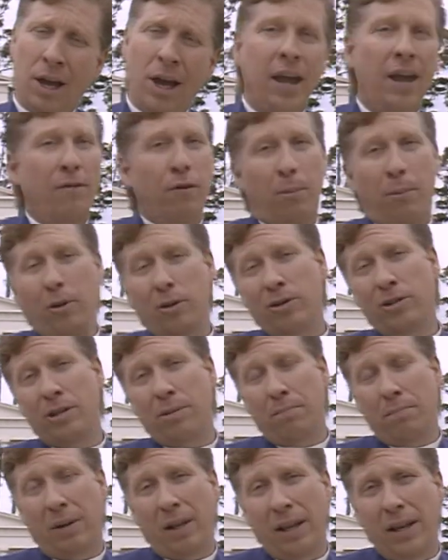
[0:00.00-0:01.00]
If a
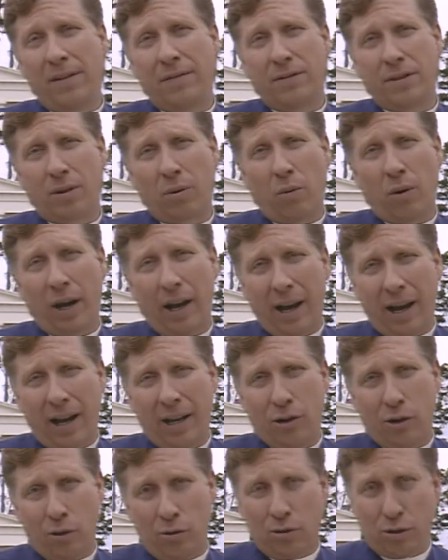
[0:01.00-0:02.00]
person believes the way I
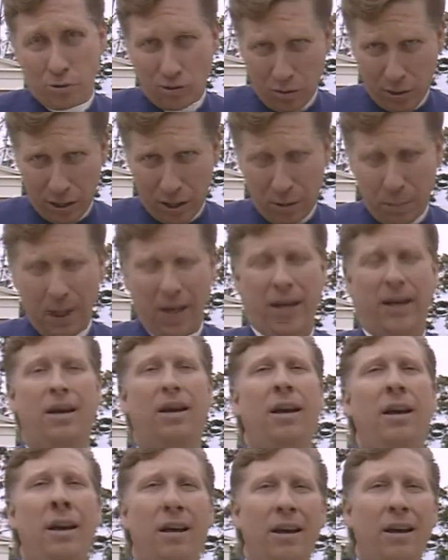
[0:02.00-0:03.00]
do, so to speak,